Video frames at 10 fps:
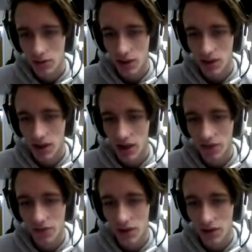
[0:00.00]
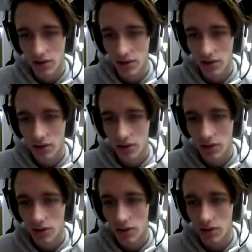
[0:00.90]
That's heavy.
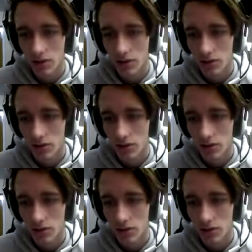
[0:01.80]
Uh,